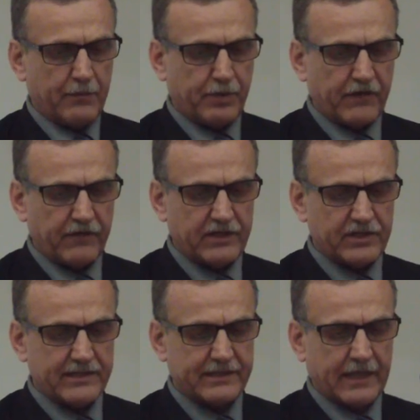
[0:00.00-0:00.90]

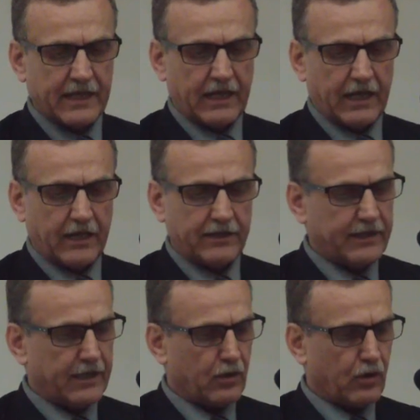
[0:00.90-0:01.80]
privileges in
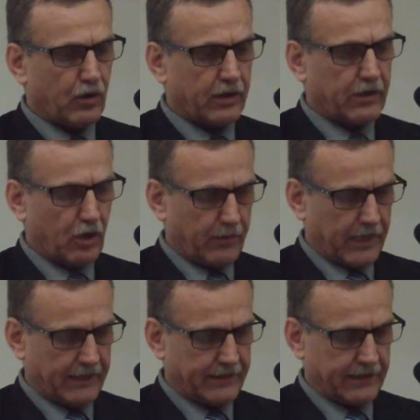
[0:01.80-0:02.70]
their own
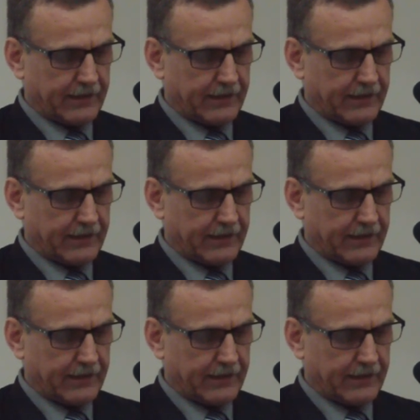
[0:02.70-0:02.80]
homeland.